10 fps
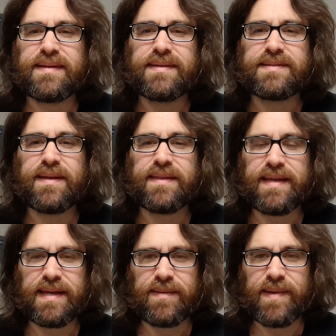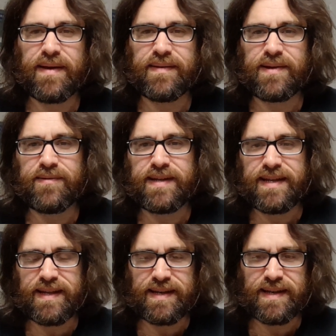Still thinking about you,
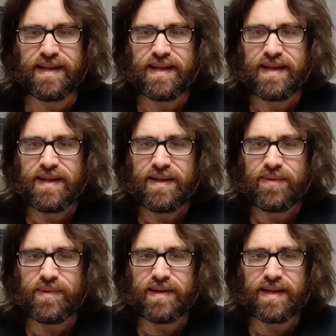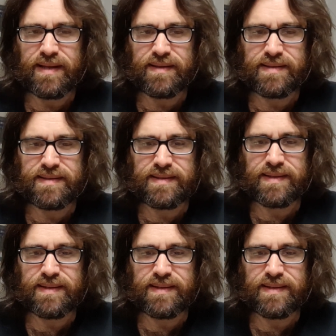Dean. What else?